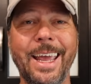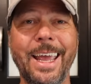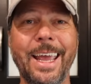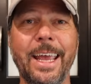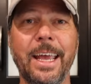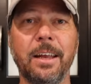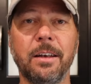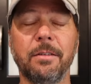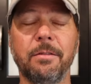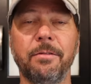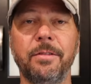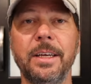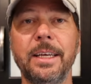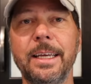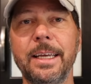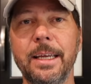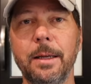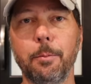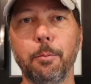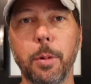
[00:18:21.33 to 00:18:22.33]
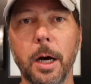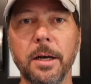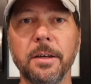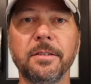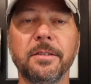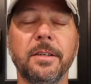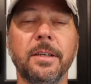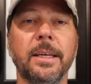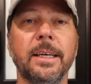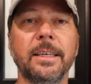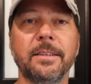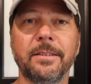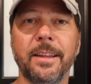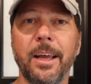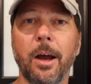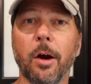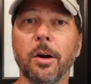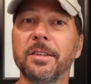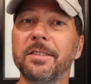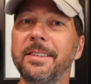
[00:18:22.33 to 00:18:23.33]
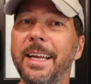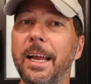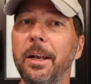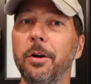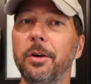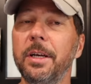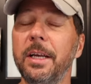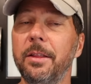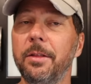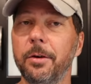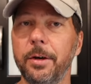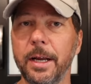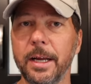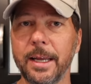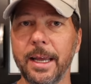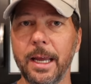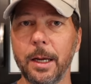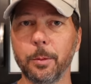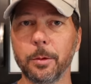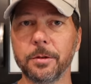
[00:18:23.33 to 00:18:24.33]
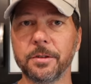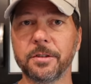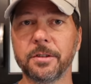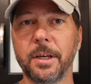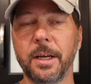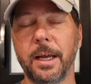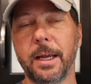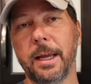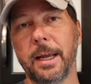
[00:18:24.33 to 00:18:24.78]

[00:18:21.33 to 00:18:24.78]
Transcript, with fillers: and VE BUS is they are standard Ethernet cables